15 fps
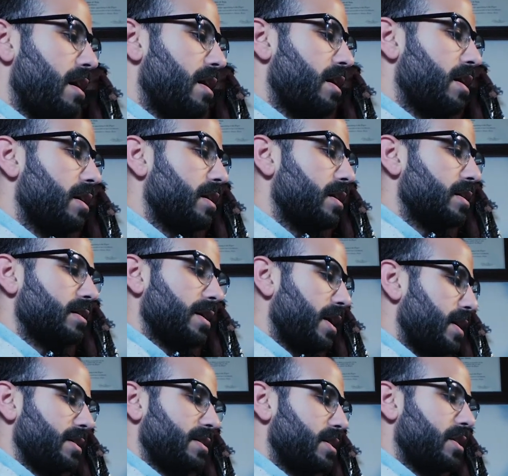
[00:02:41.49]

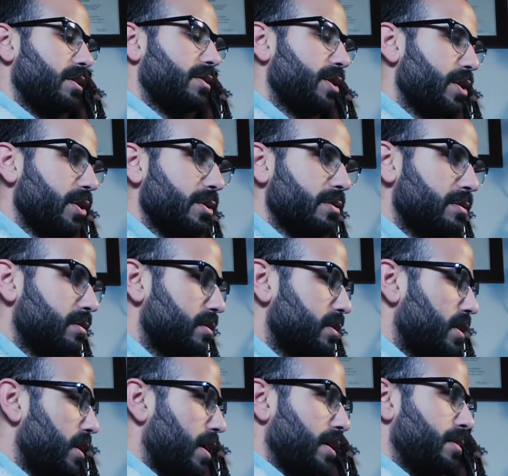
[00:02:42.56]
as y'all know,
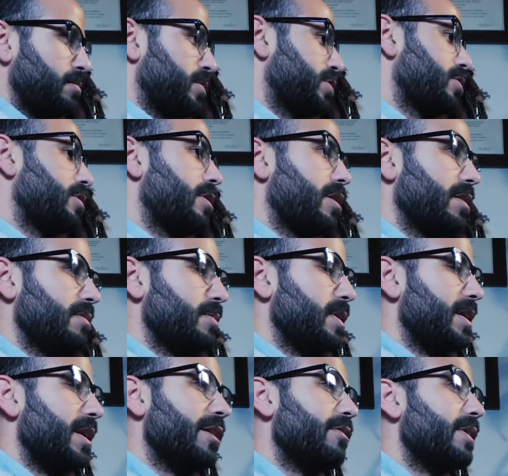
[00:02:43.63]
I'm sure y'all have
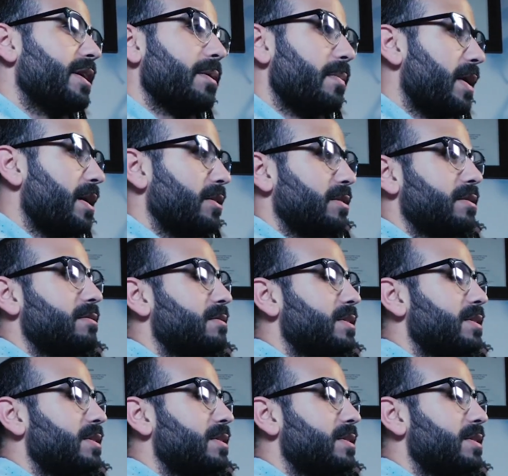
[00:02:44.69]
been hearing about